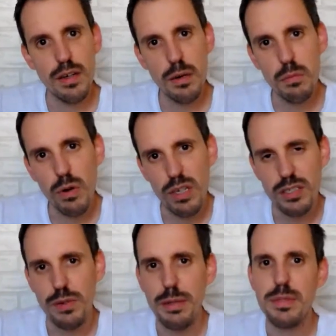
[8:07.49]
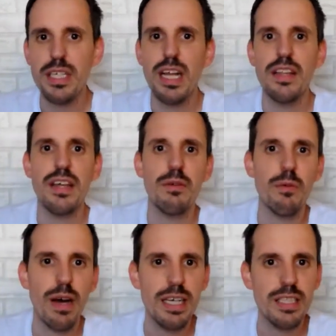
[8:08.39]
book scripting and then
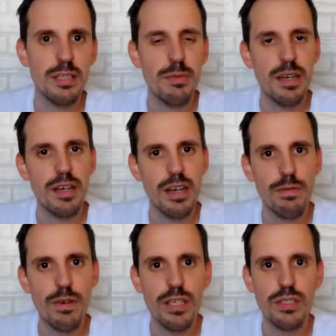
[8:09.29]
write it very carefully.